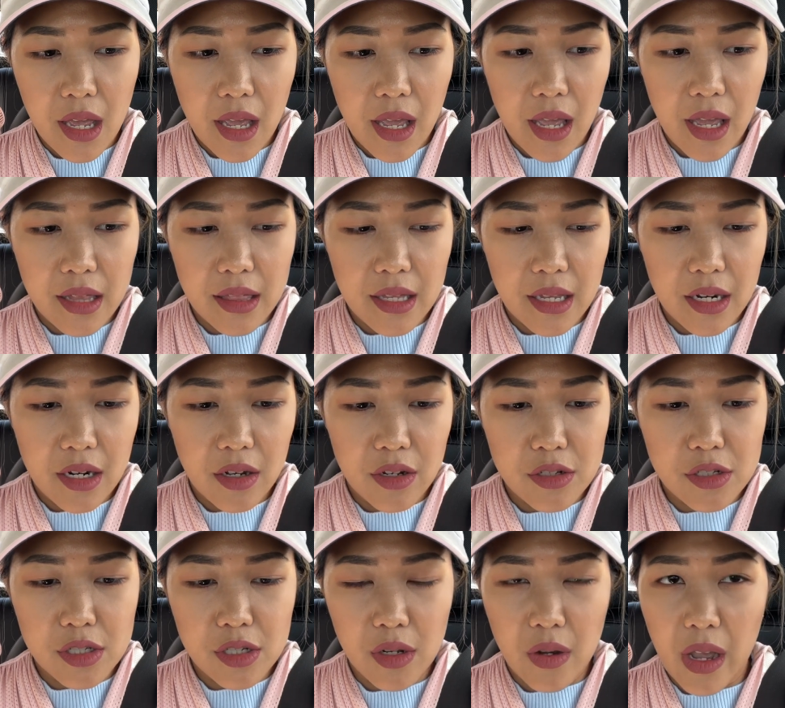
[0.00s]
And then
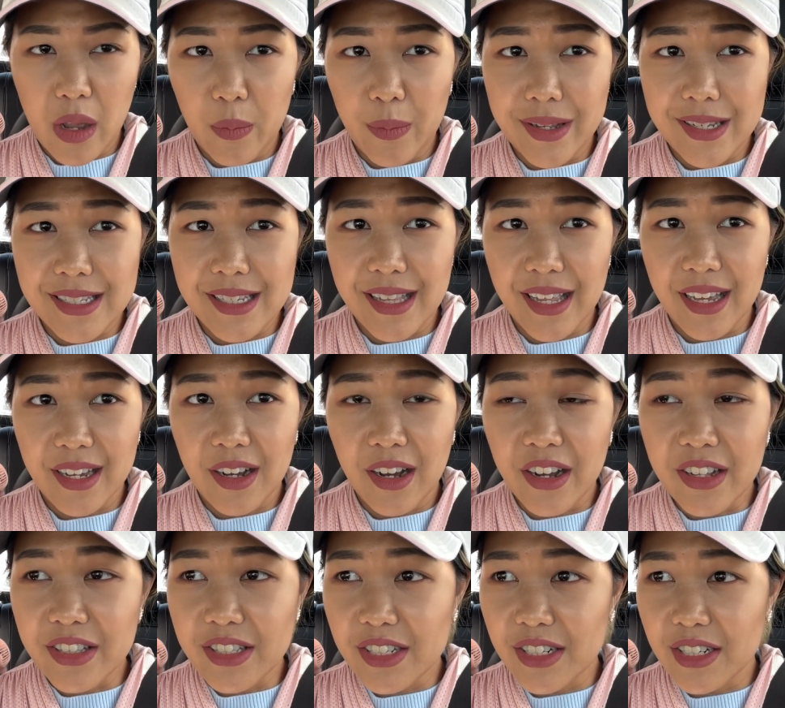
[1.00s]
also I went to that
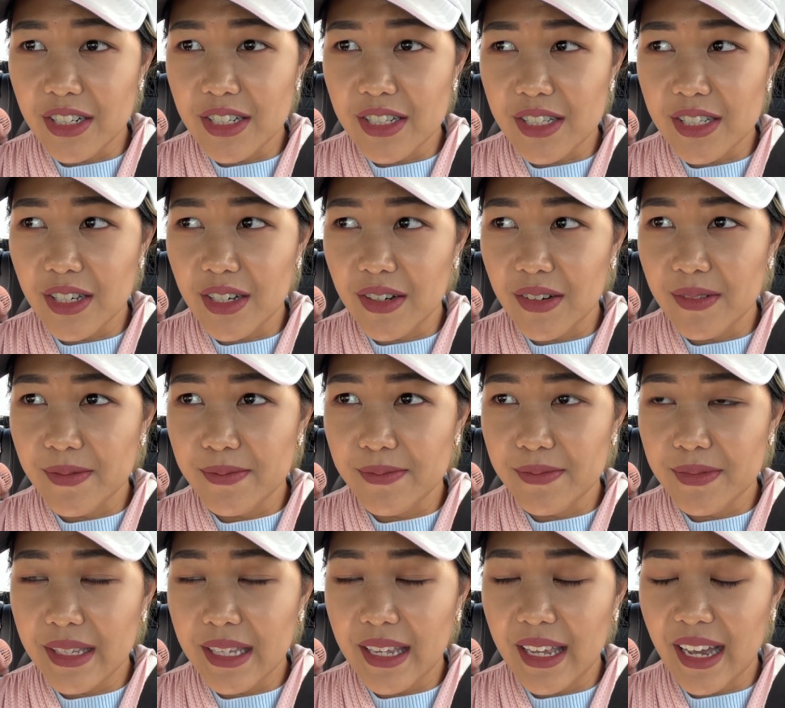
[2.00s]
concert, so
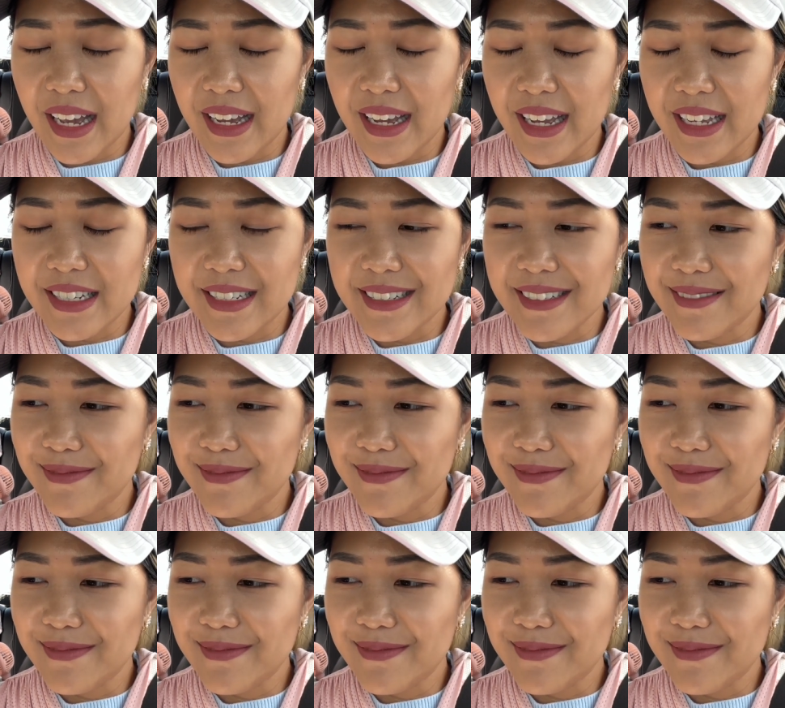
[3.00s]
yeah, I